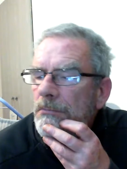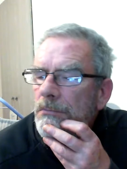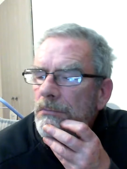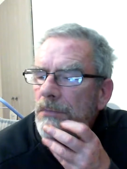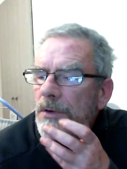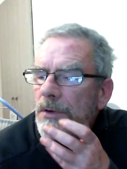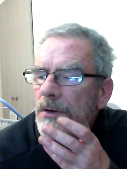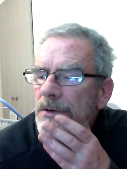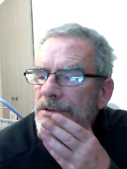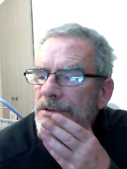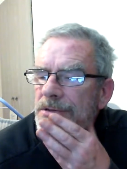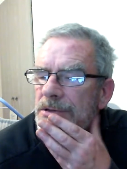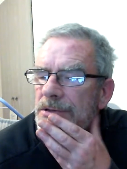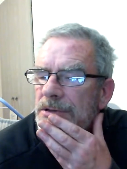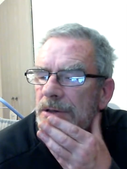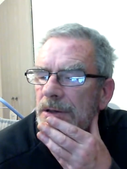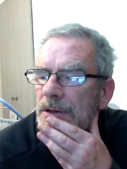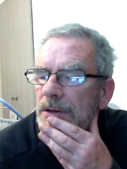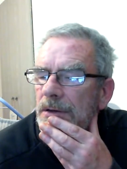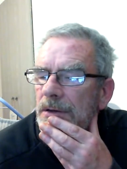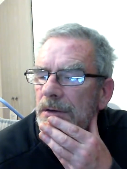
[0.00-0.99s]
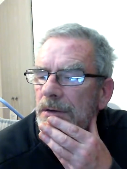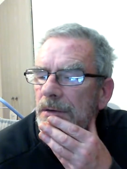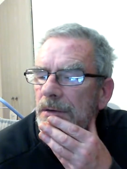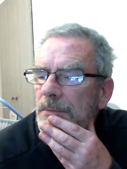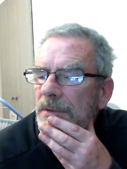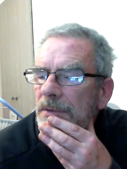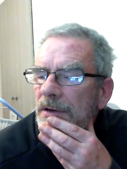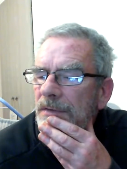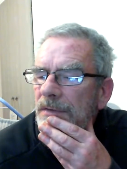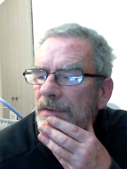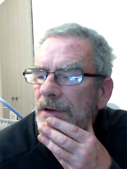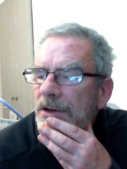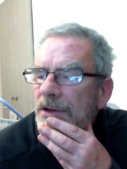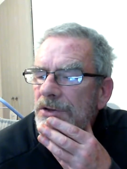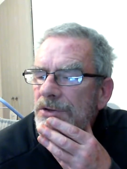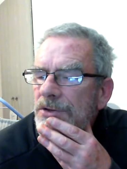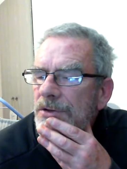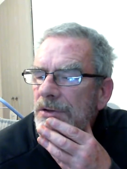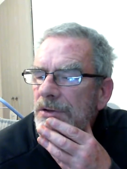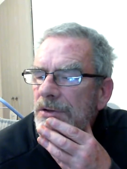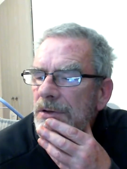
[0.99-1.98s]
Or is it a
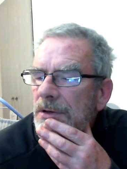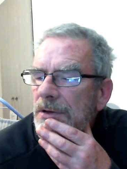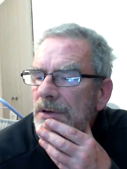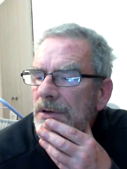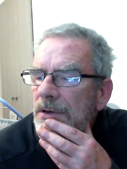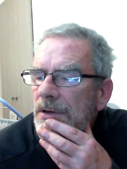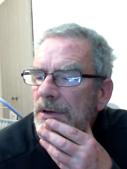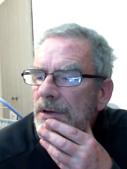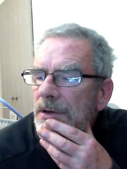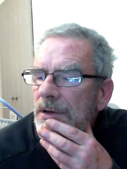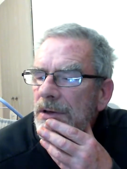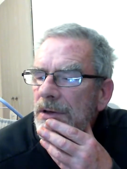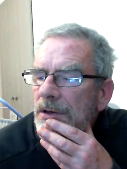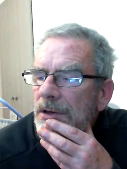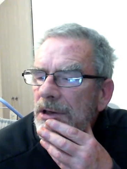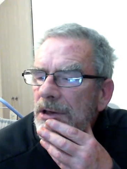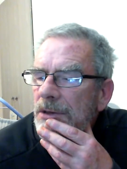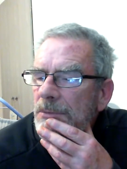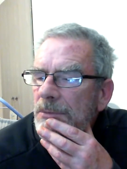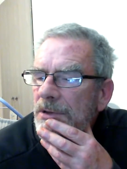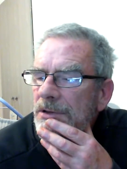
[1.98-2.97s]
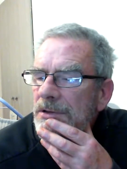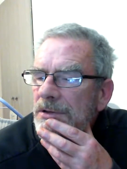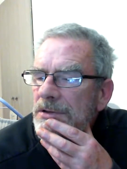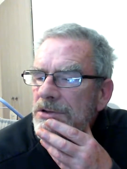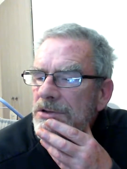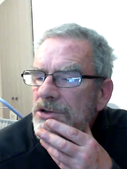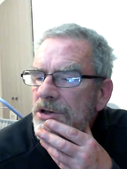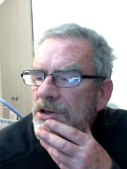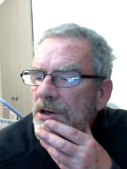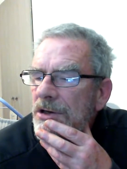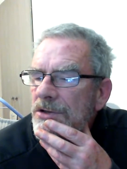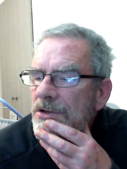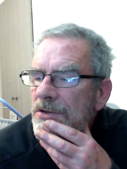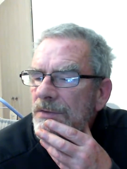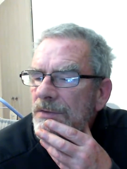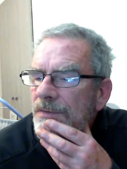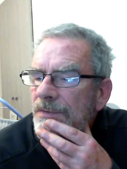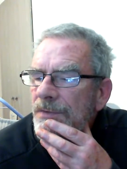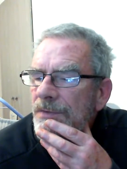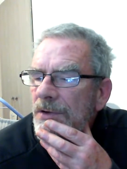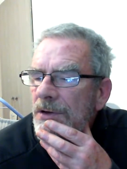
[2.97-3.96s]
manufacturer? E-models charge a
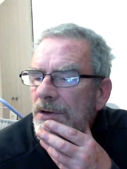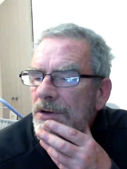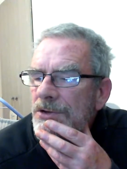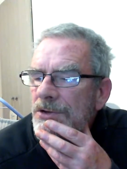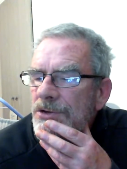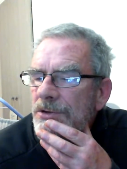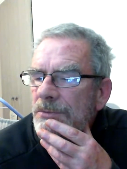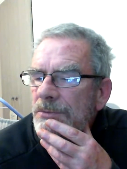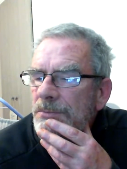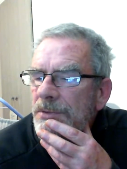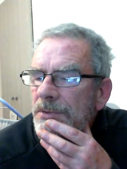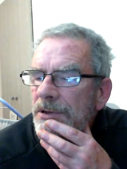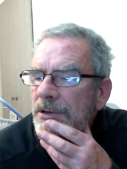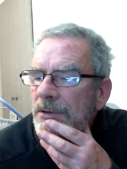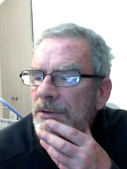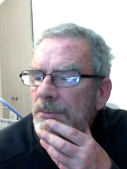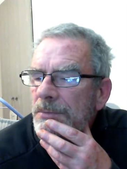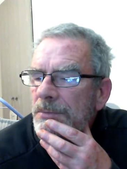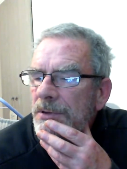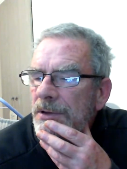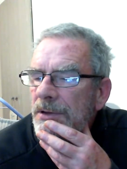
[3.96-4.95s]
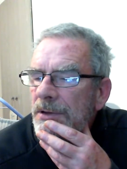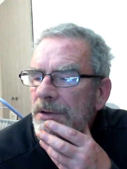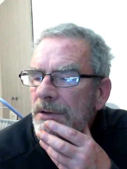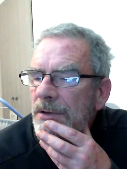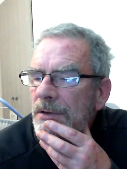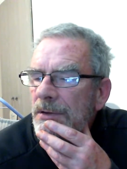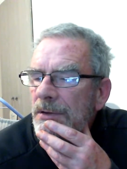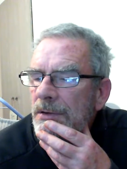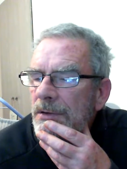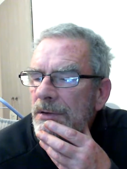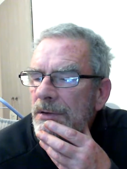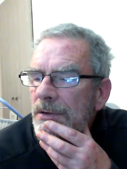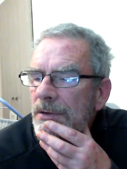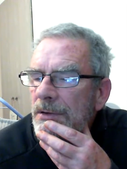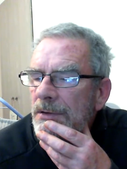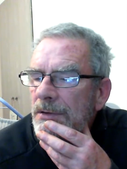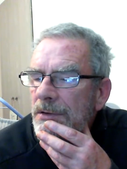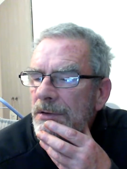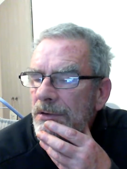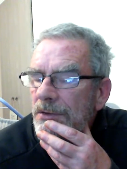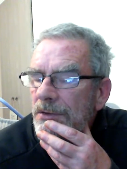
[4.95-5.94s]
fortune P&P
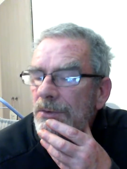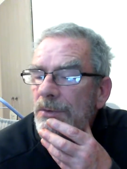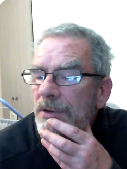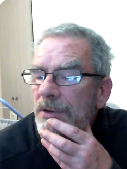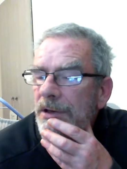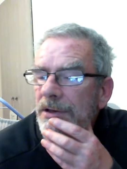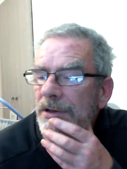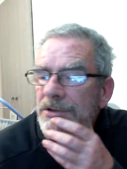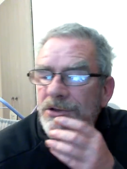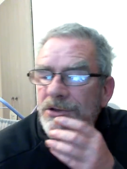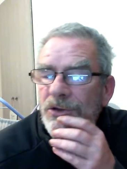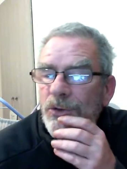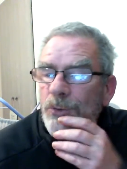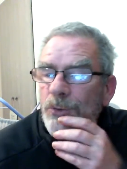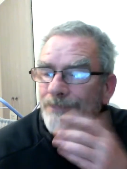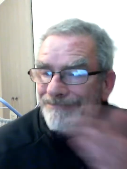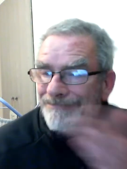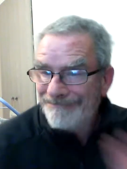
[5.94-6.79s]
in the UK too.